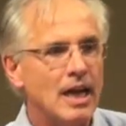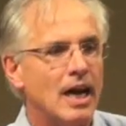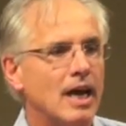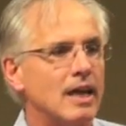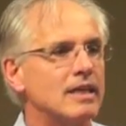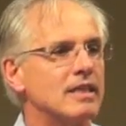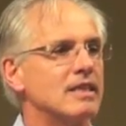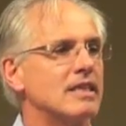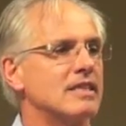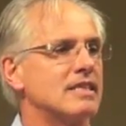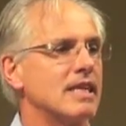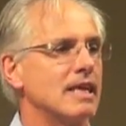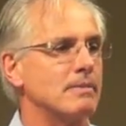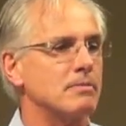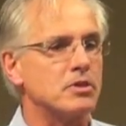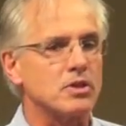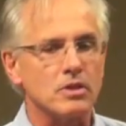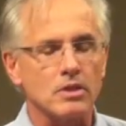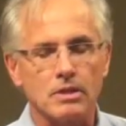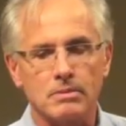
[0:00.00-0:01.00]
under the
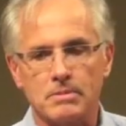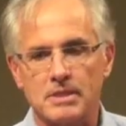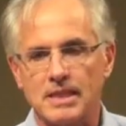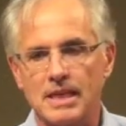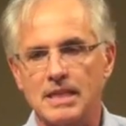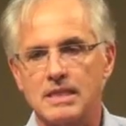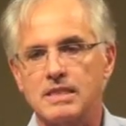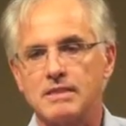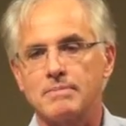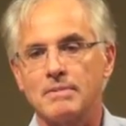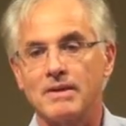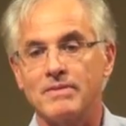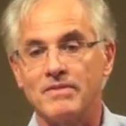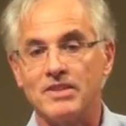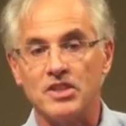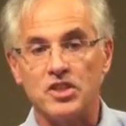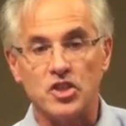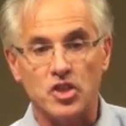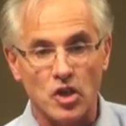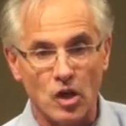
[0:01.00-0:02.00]
same circumstances, but
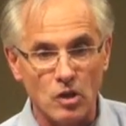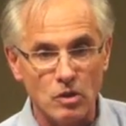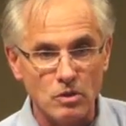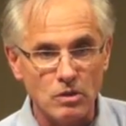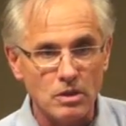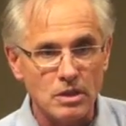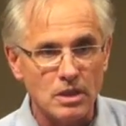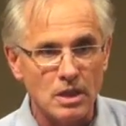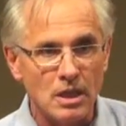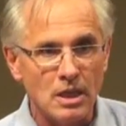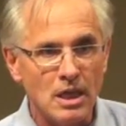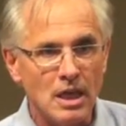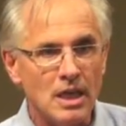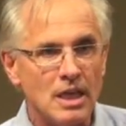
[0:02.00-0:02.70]
we don't.